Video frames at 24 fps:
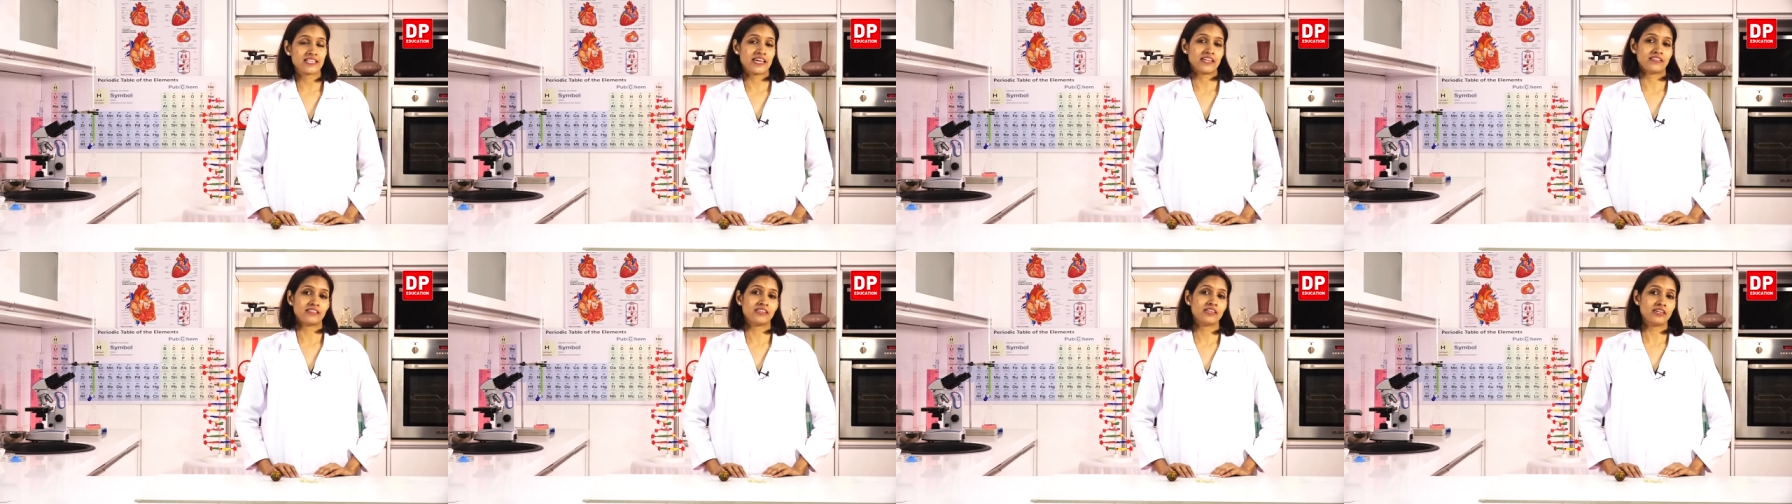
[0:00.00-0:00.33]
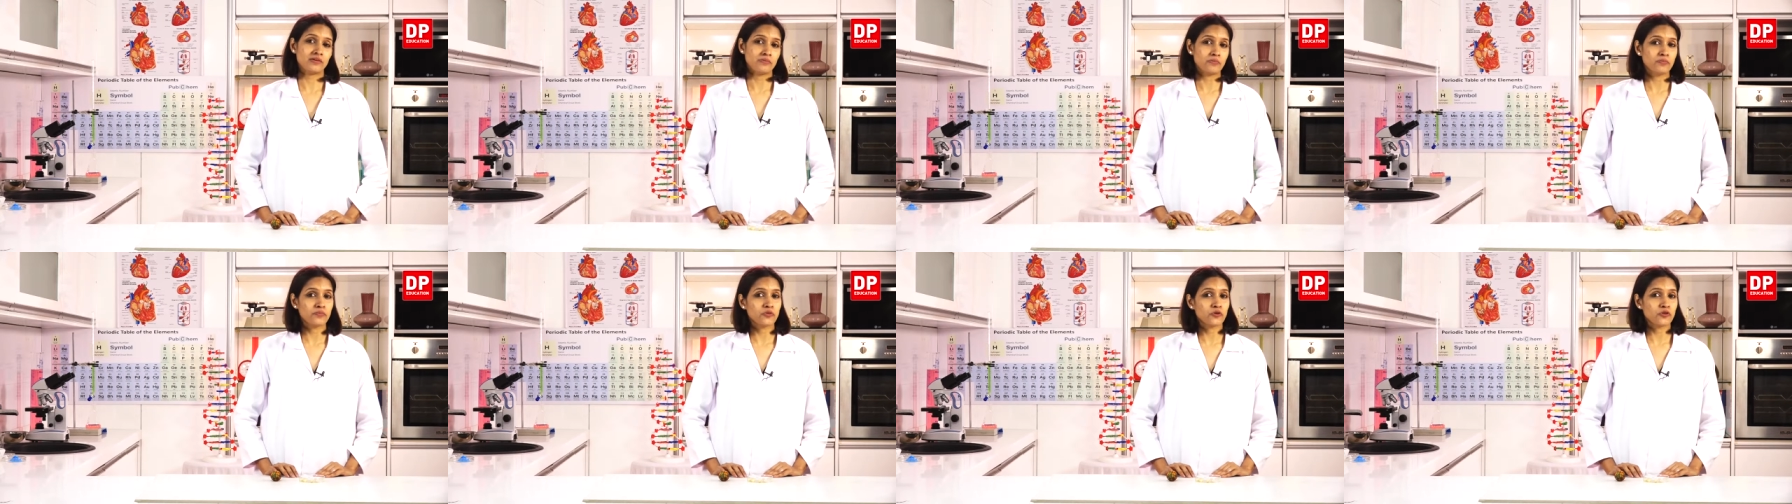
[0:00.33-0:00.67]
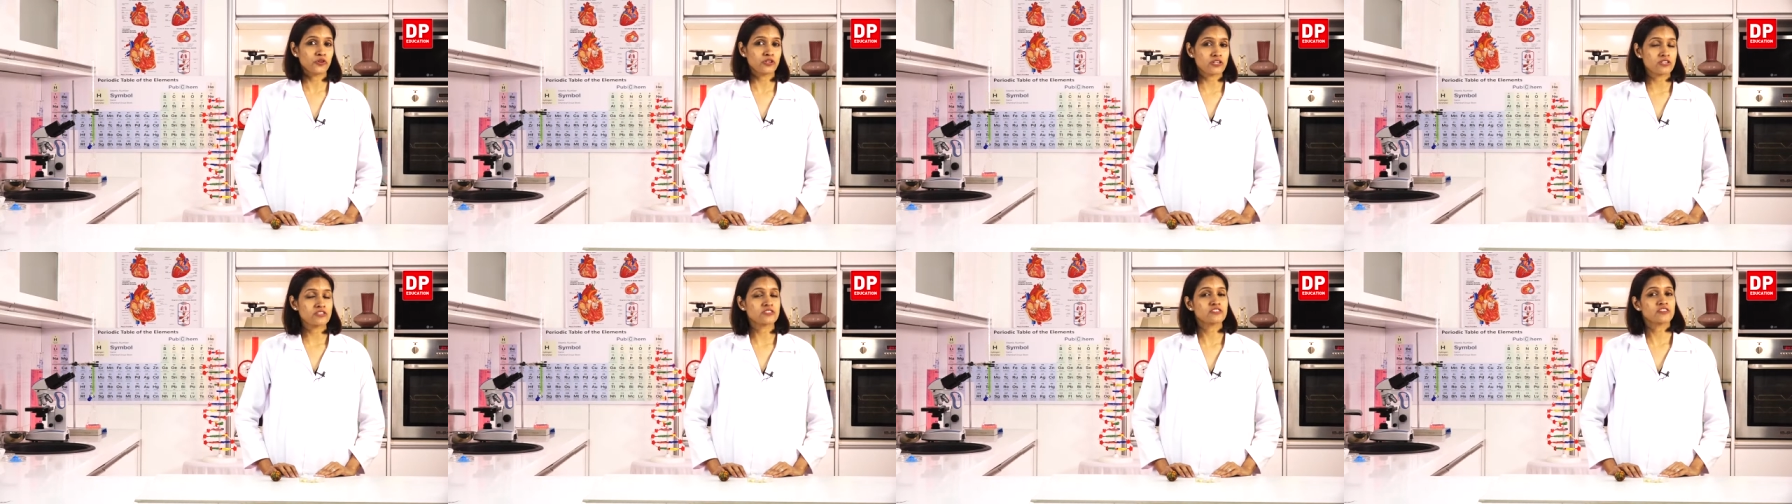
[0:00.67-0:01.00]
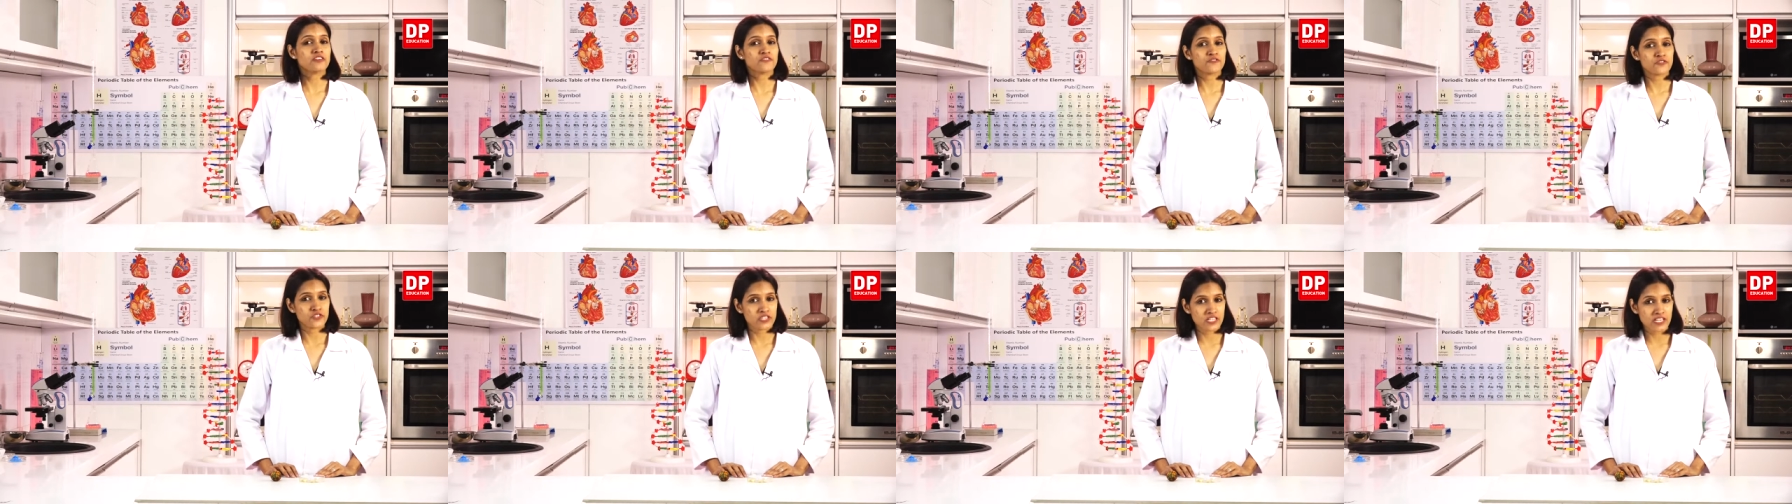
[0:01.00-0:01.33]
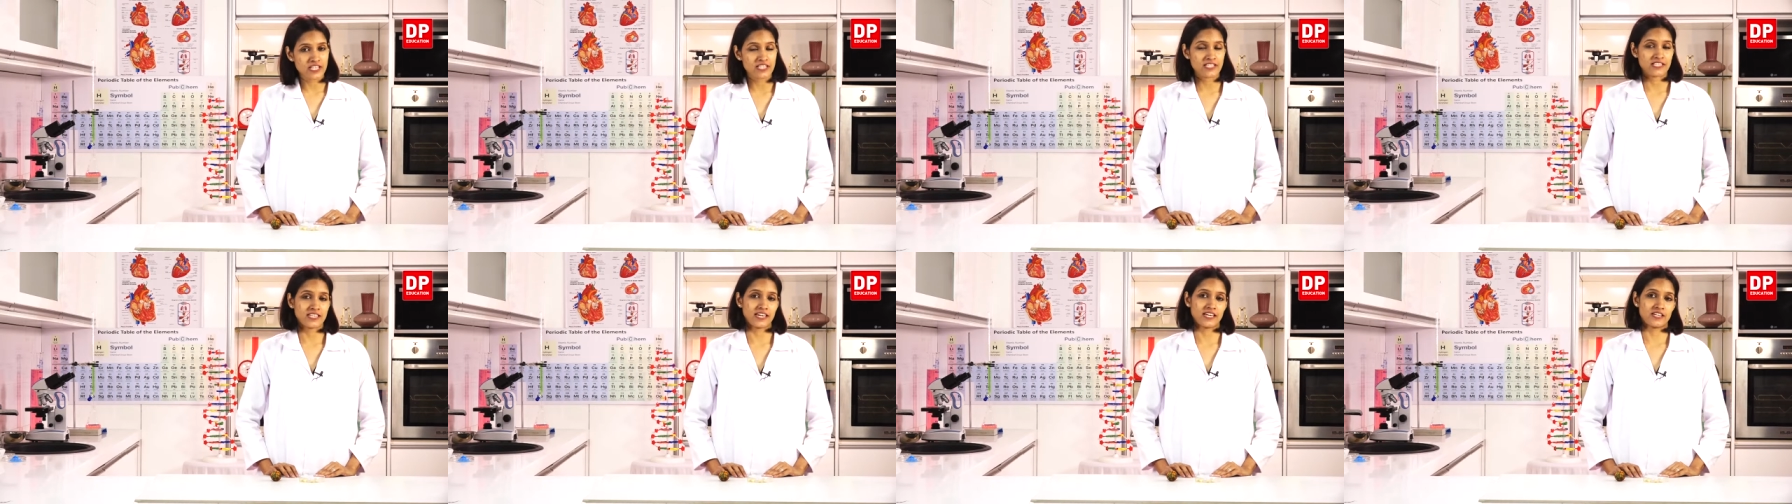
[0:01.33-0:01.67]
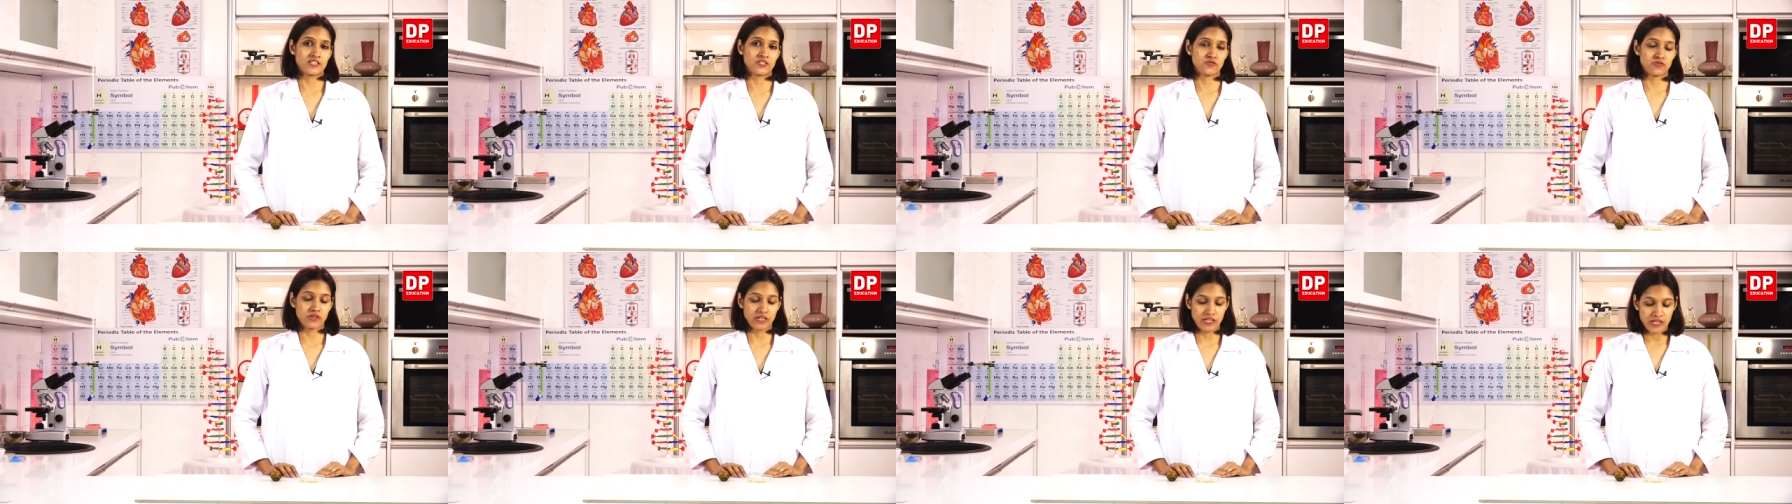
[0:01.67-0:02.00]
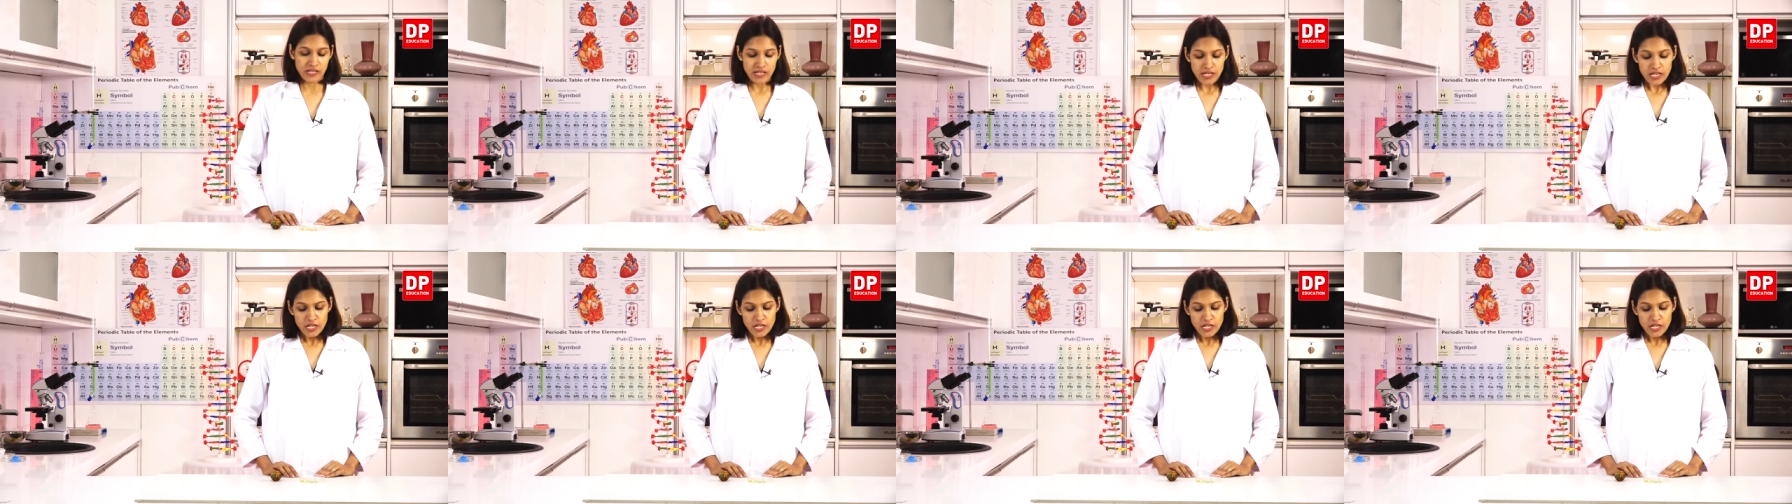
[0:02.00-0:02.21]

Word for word: and the importance of seeds as well.